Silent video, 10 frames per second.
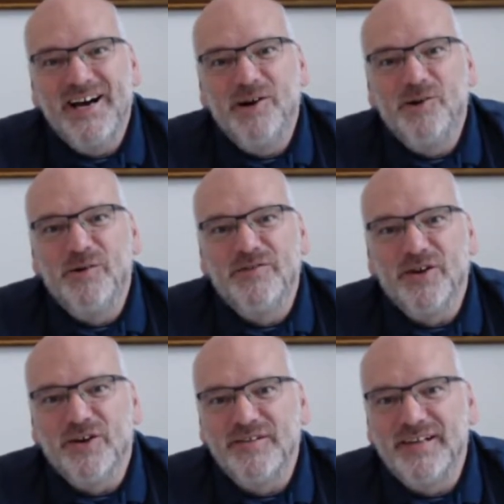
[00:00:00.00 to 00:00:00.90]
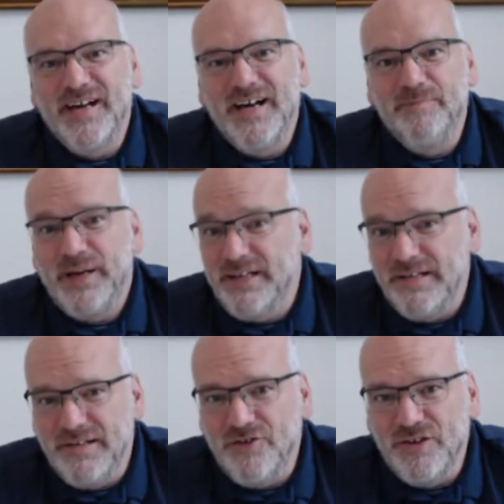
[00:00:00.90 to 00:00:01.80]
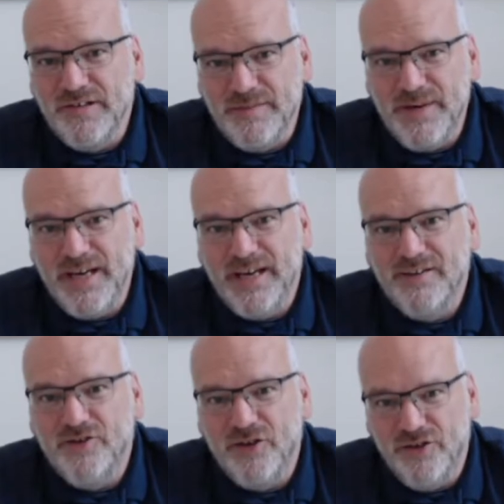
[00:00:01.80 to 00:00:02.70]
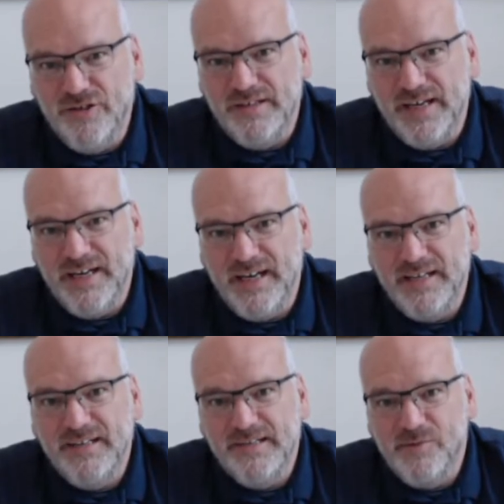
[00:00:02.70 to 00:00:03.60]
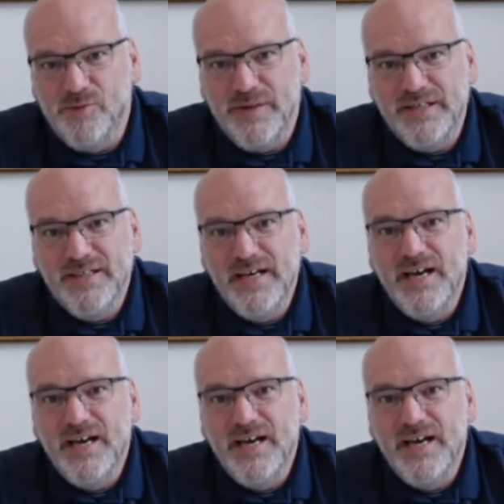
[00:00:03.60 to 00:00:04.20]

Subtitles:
who have got big decisions to make, the churches in England at the moment,